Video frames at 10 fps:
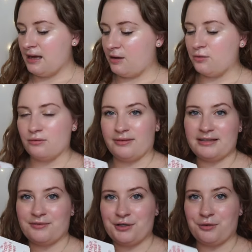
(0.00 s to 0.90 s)
oh,
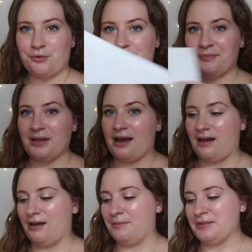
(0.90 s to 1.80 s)
that's very cool.
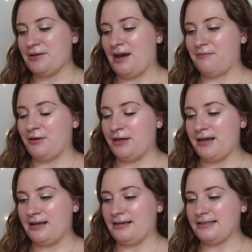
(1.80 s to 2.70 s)
Um, so yeah, I'm
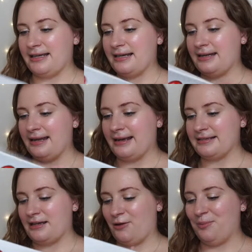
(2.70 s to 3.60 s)
very excited and I
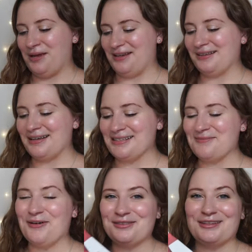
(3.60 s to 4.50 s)
guess I'll be collecting
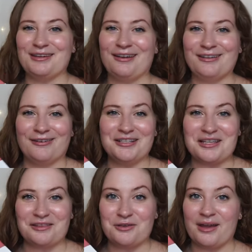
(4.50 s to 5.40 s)
both the US
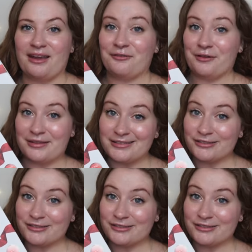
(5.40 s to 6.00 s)
and the UK for this